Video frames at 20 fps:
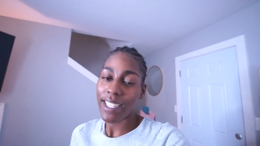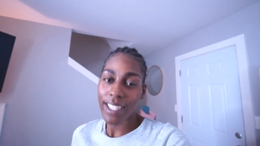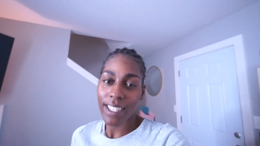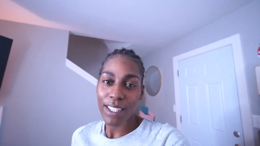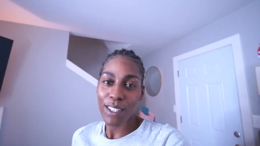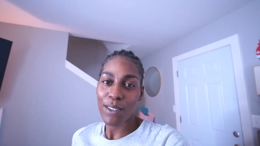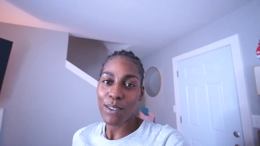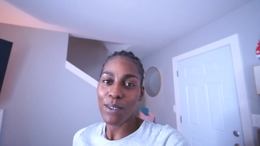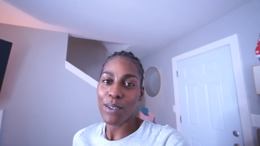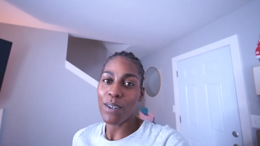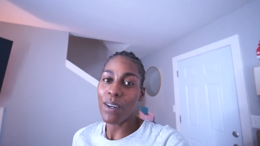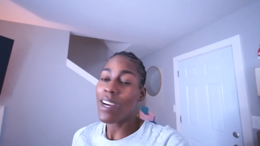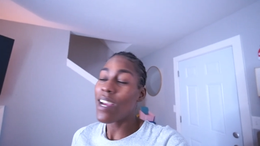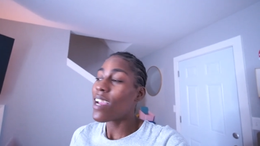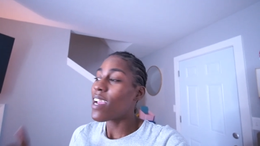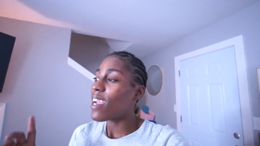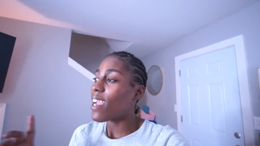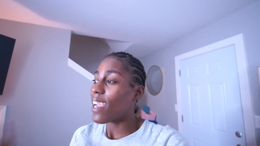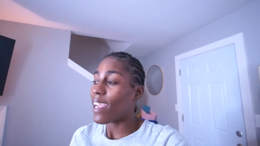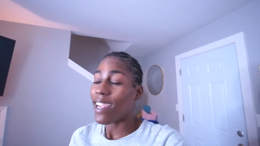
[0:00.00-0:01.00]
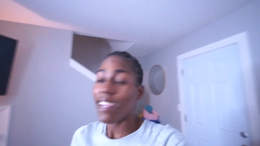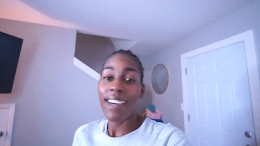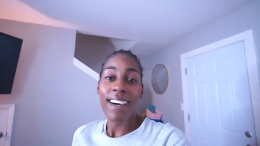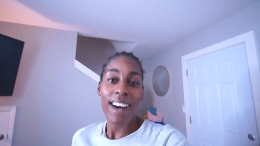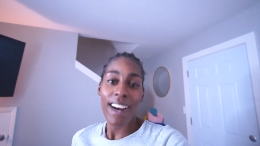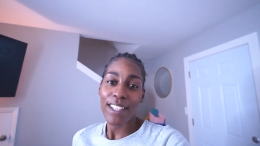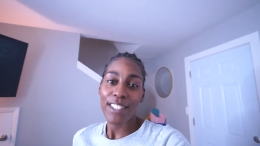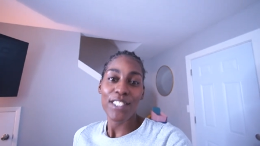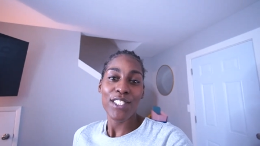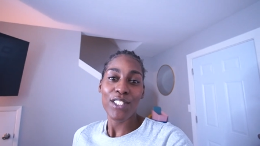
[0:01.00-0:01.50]
Eagle and
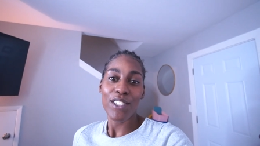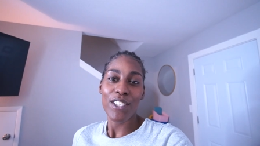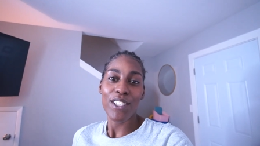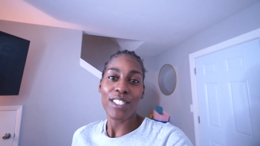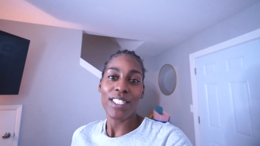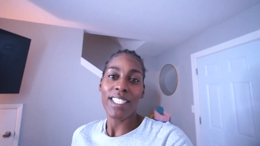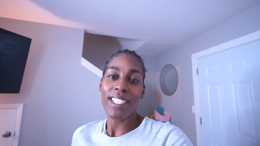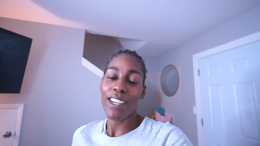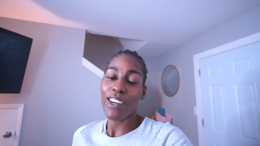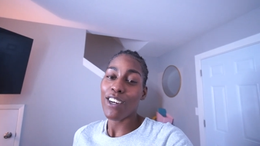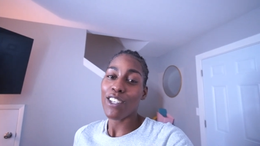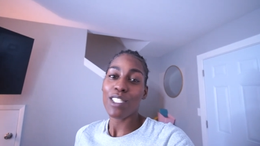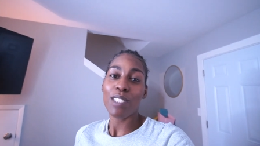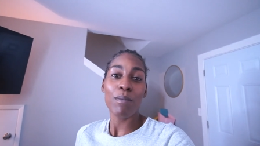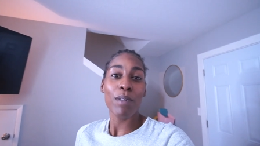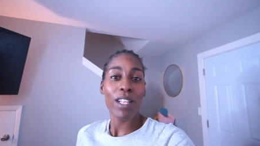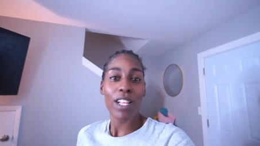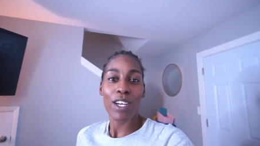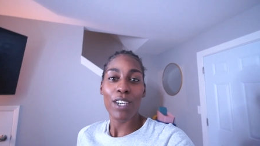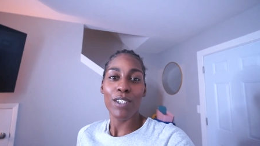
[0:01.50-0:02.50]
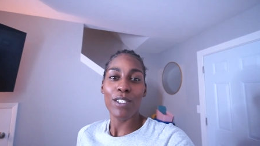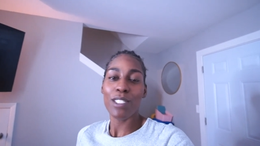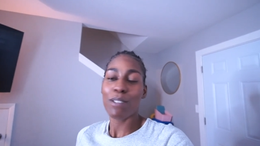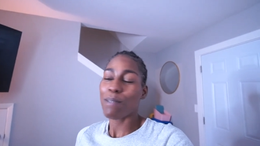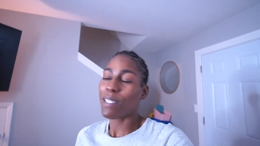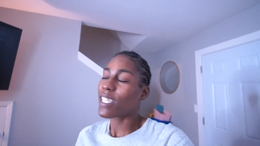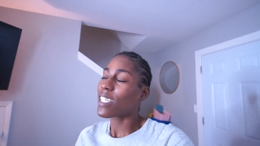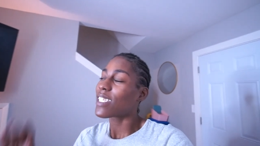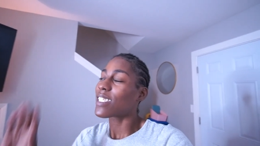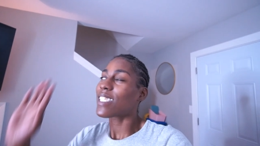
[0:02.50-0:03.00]
Hollister to get her some clothes
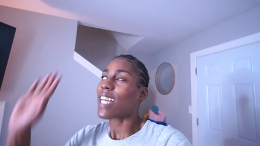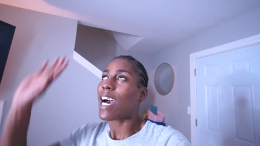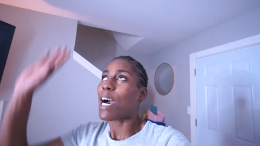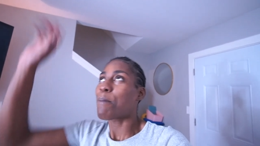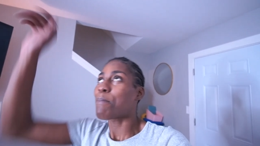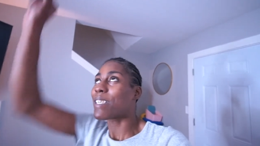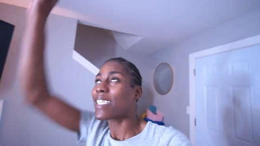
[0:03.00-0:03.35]
because I'm